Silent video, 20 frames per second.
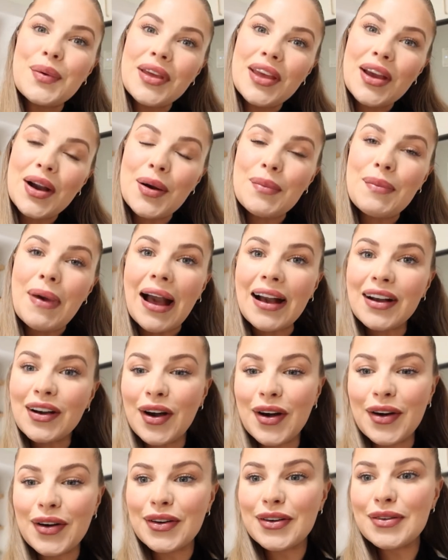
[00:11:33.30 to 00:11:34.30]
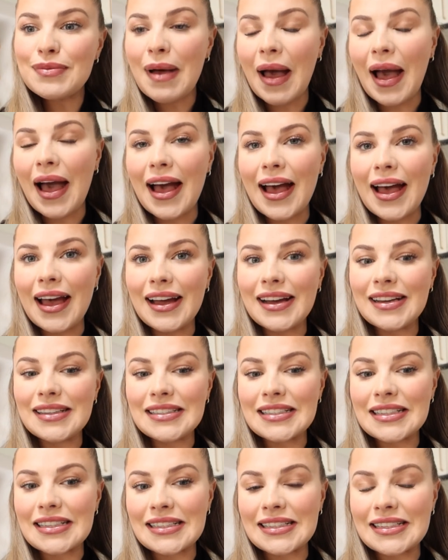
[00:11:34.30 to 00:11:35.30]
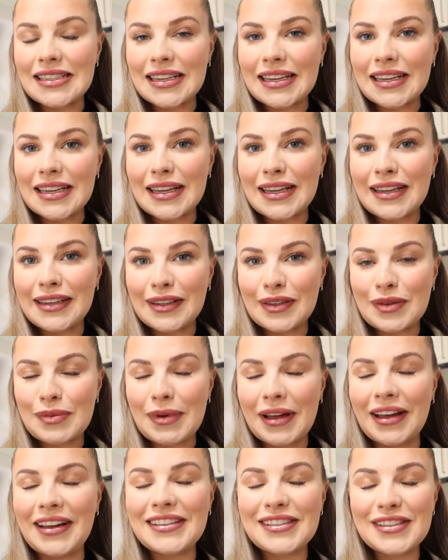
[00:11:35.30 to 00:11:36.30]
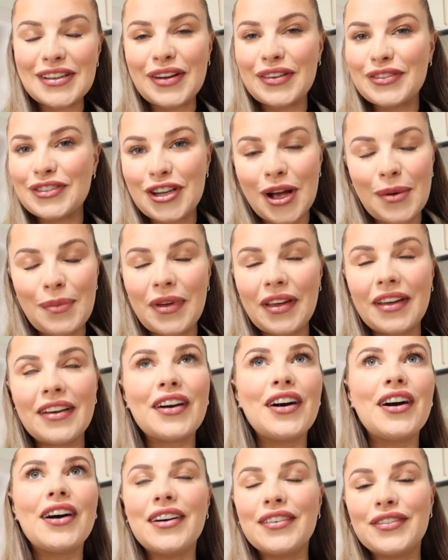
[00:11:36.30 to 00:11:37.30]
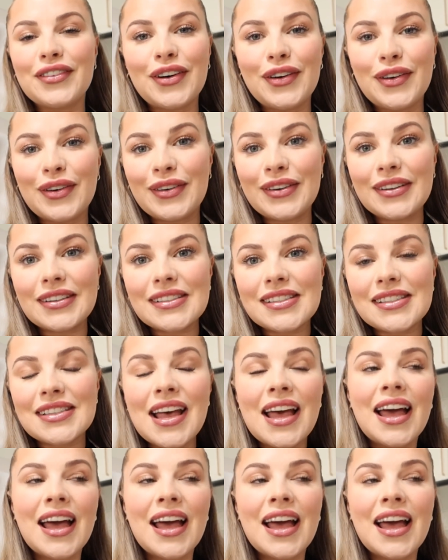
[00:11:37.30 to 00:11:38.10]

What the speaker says: Are back home and did a little bit of shopping, of course.